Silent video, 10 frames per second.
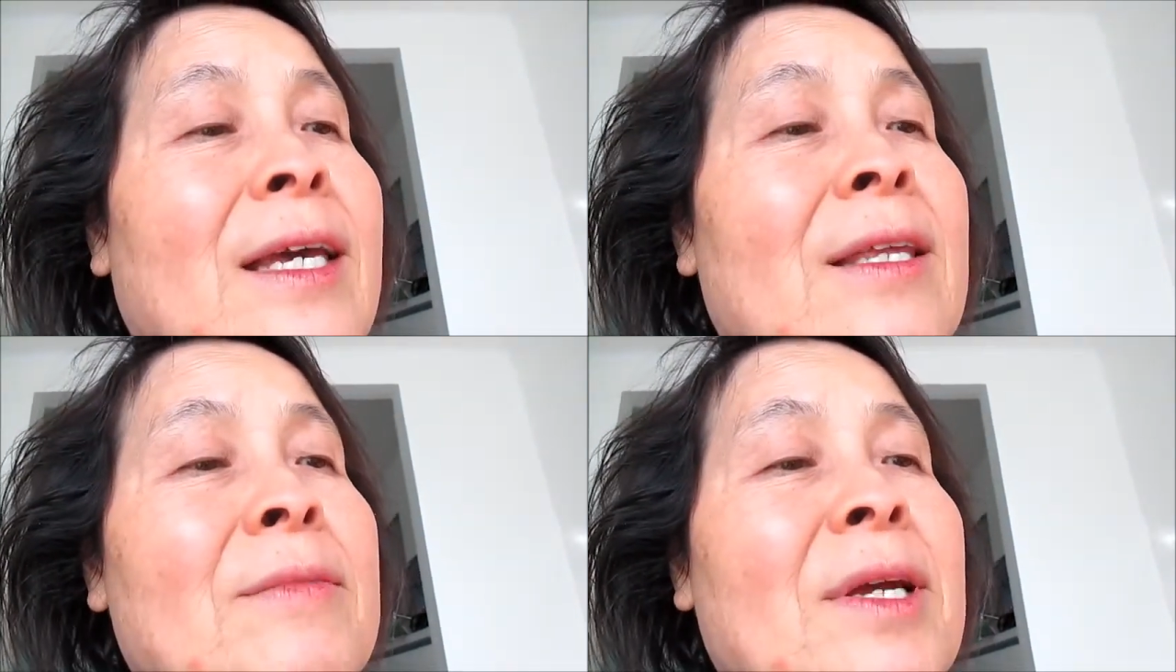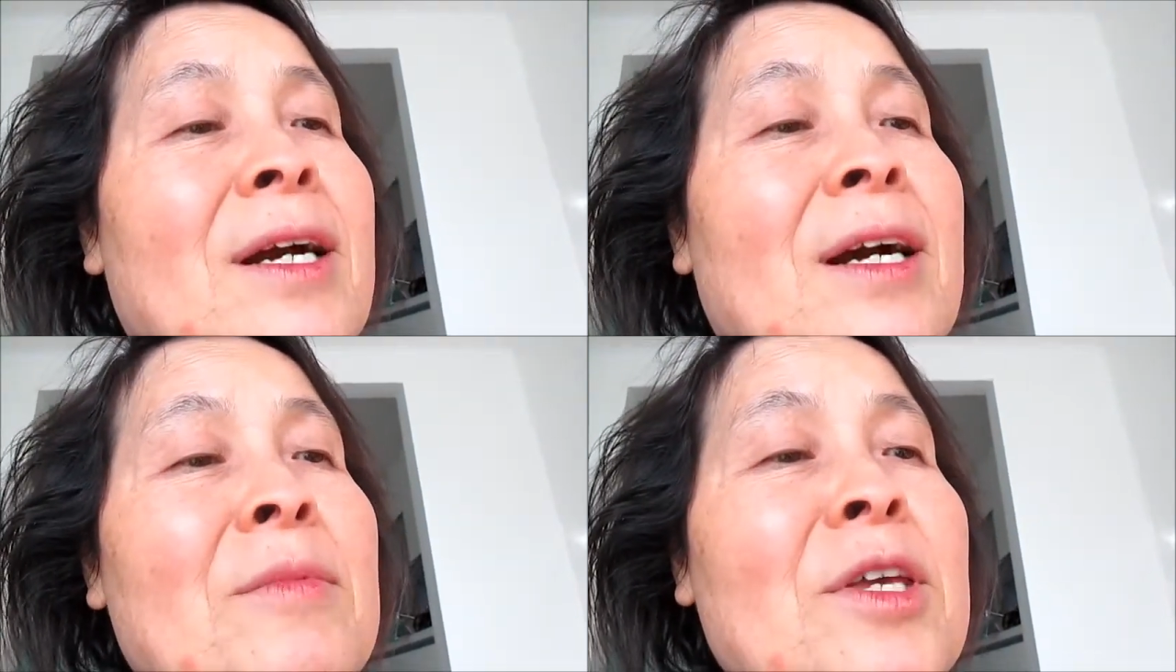In
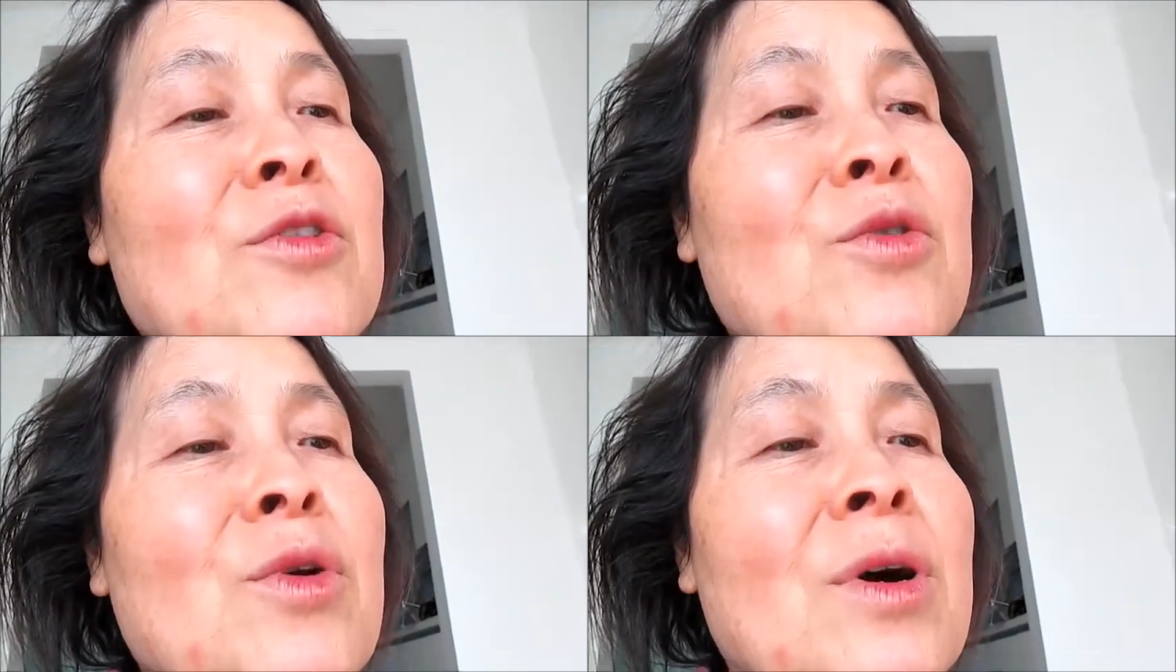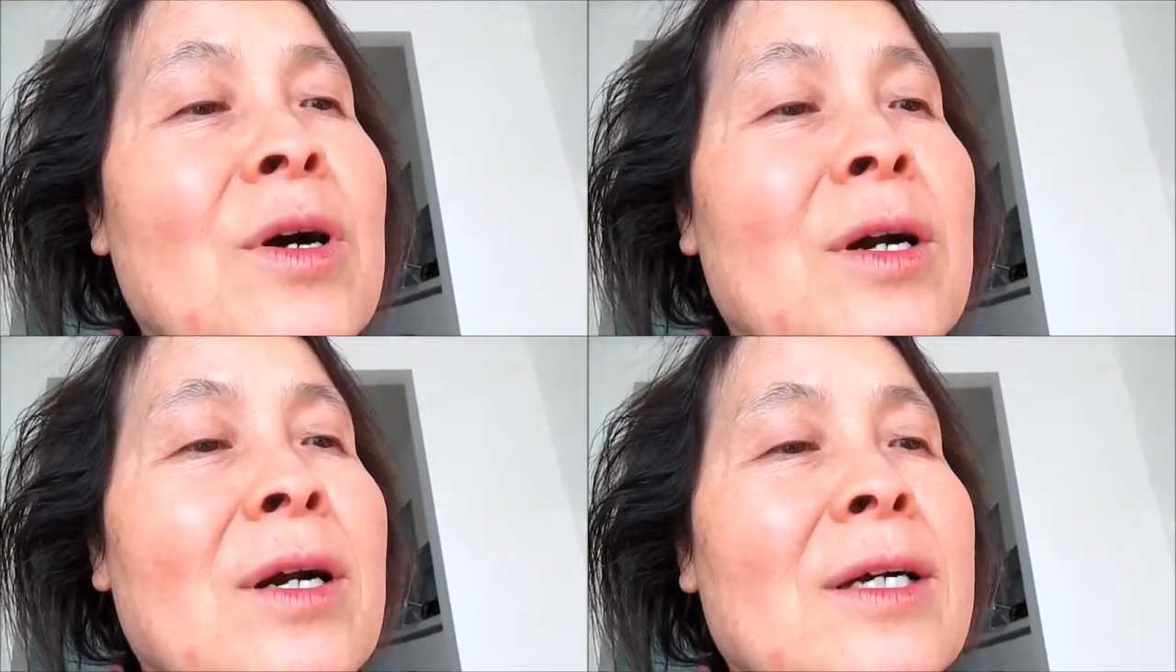becoming
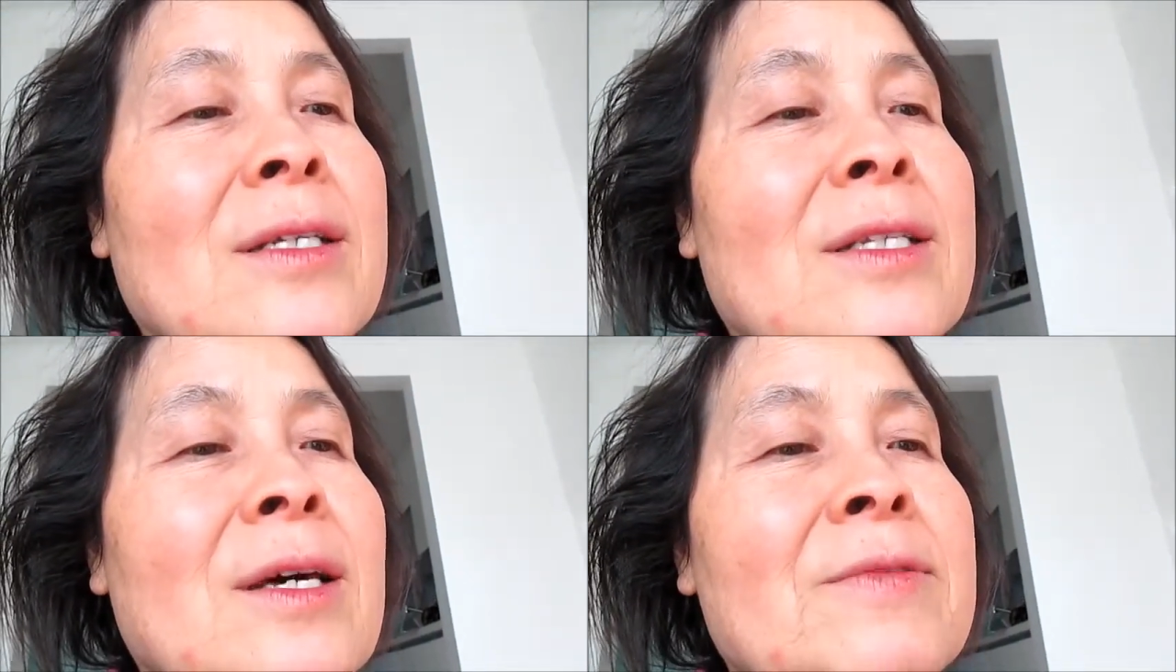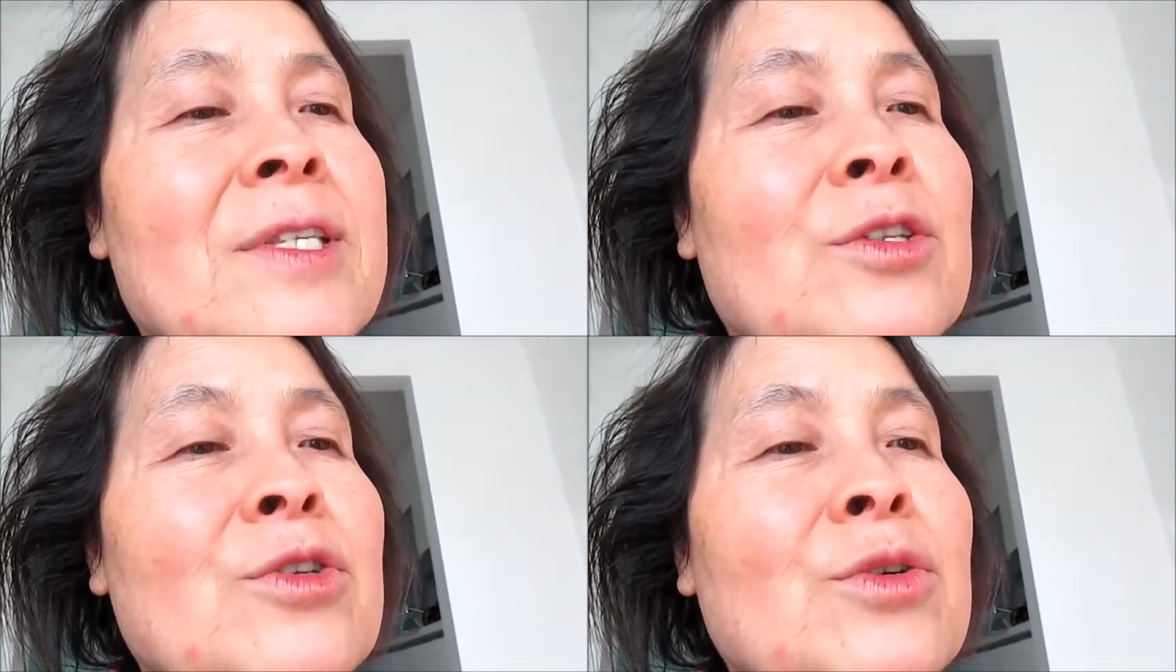your
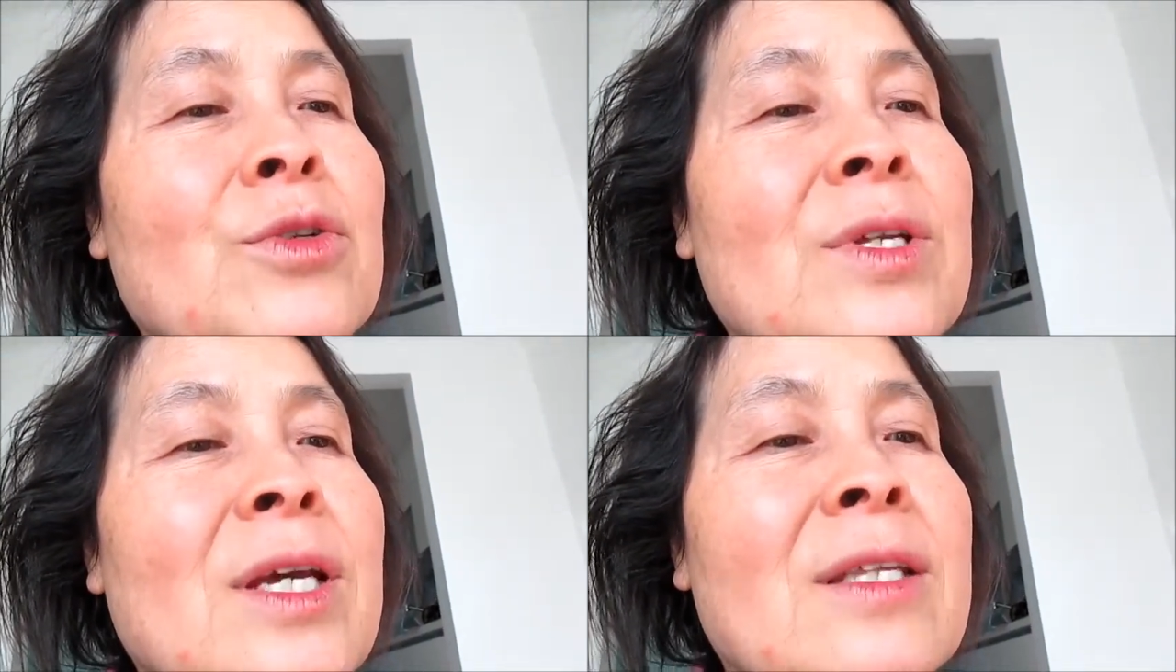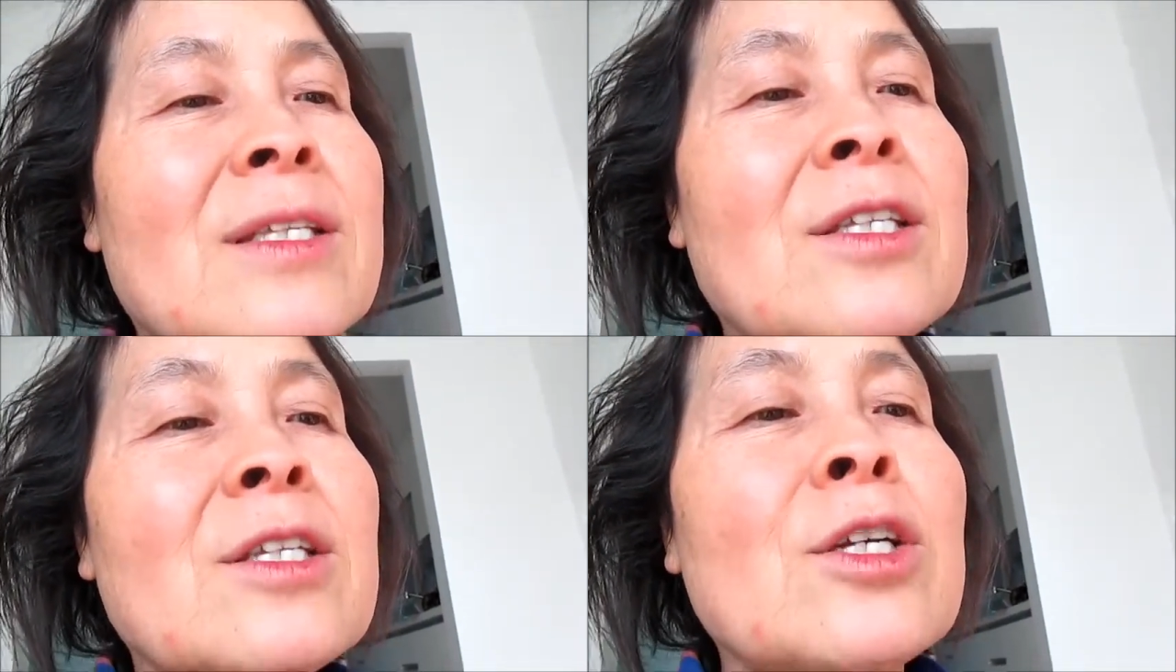substitute
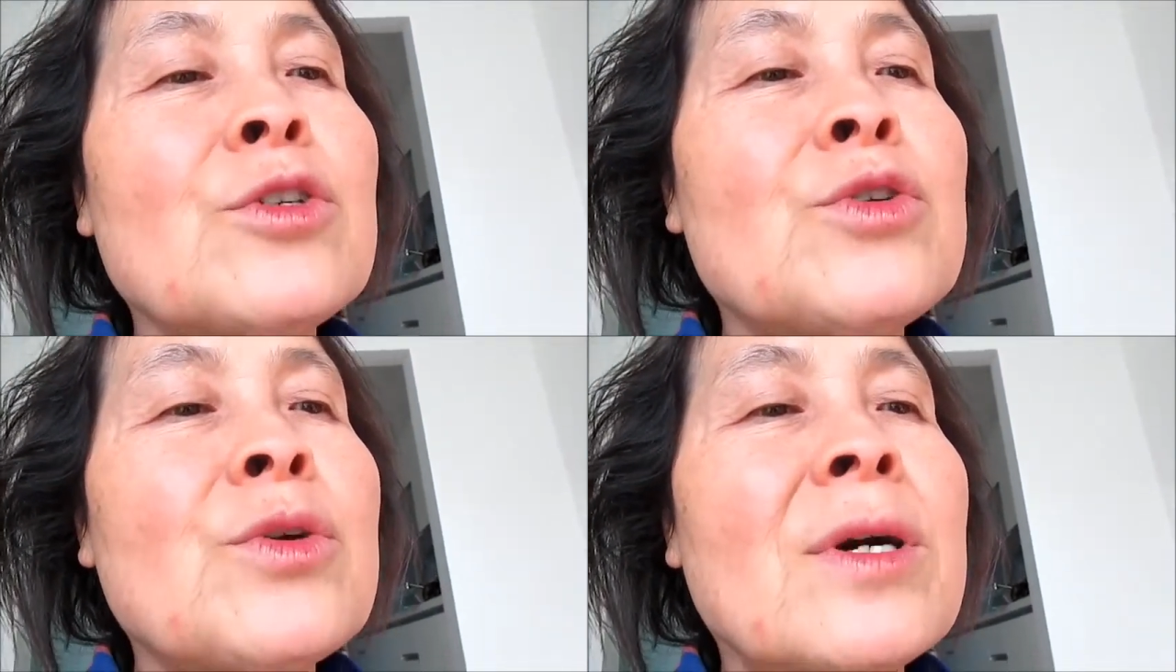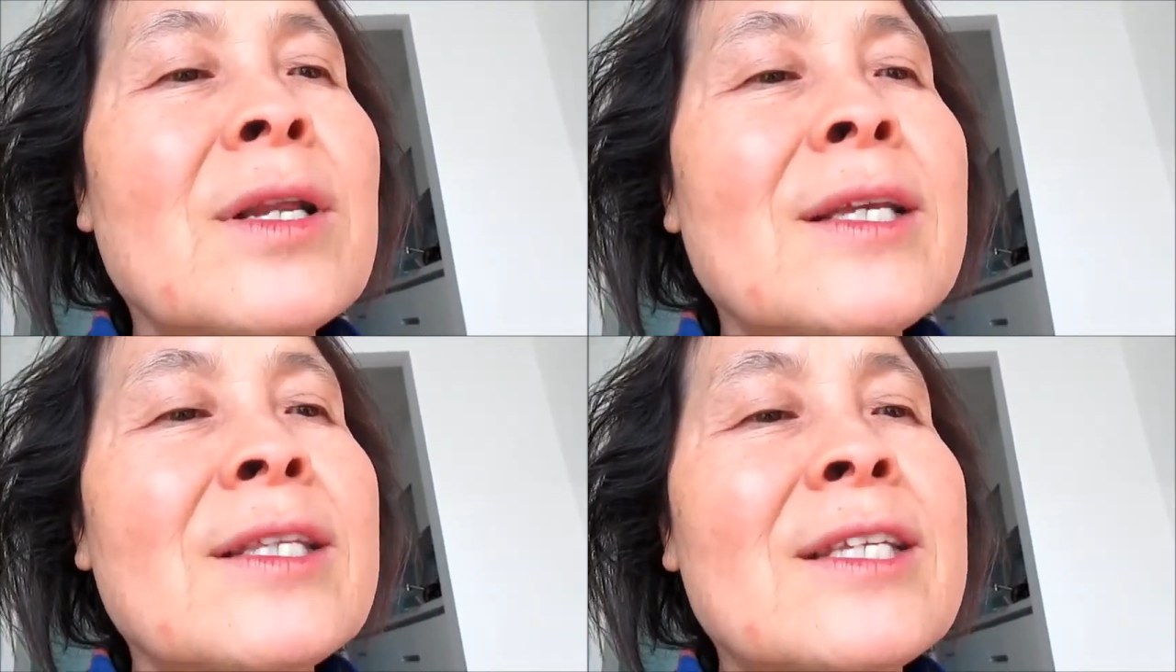and
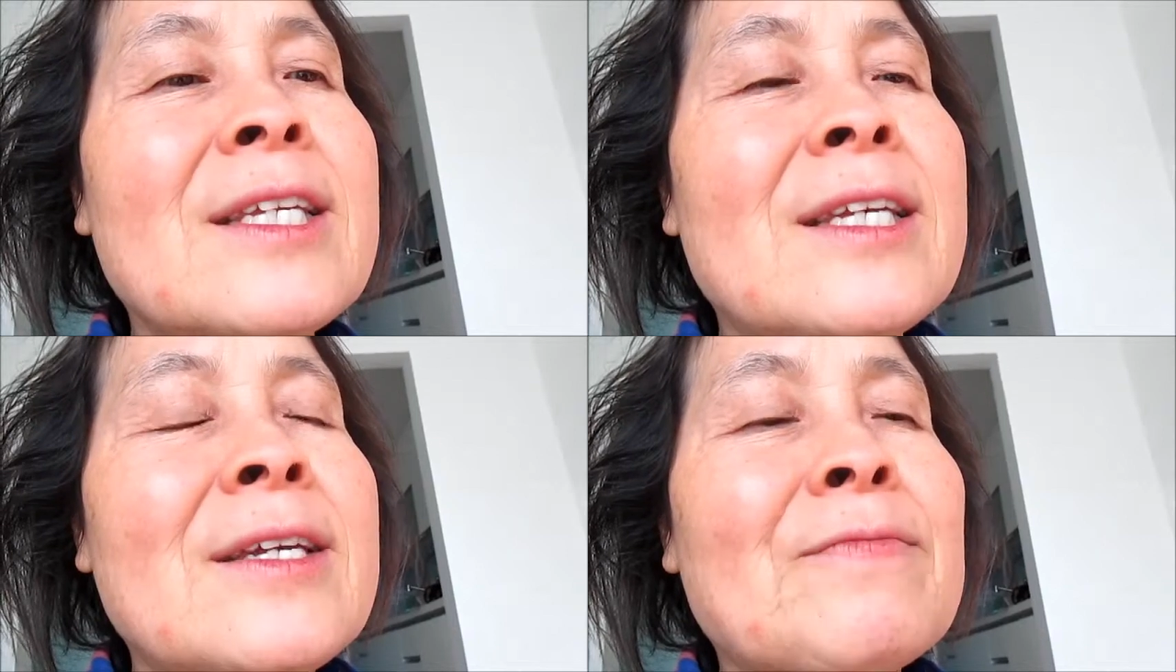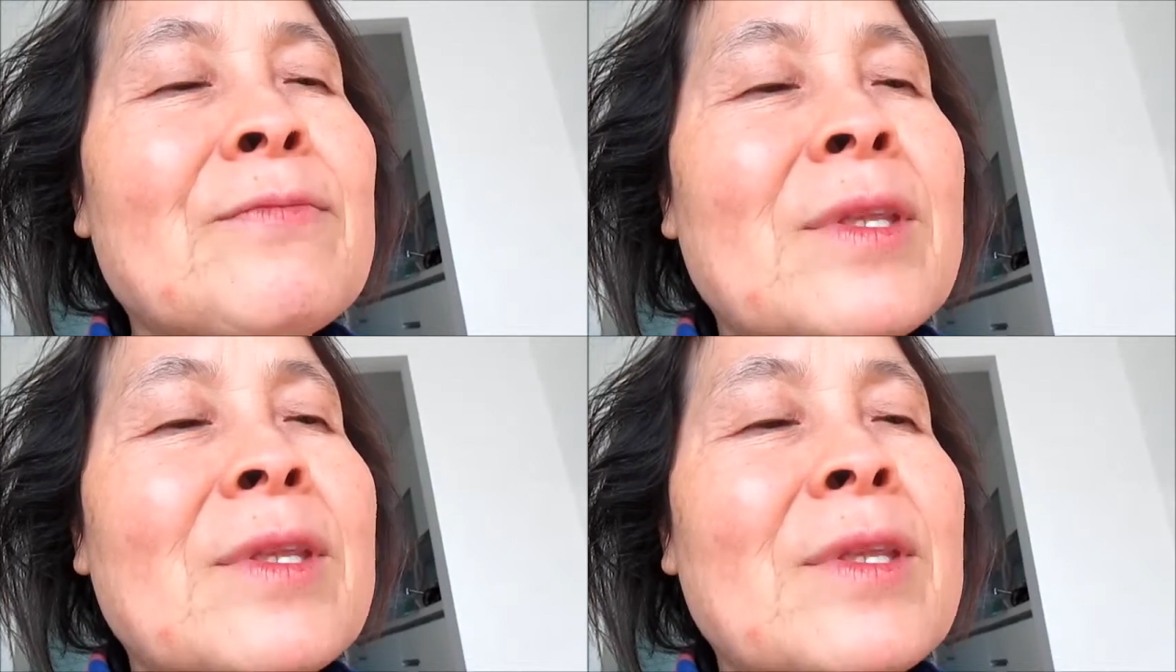surety,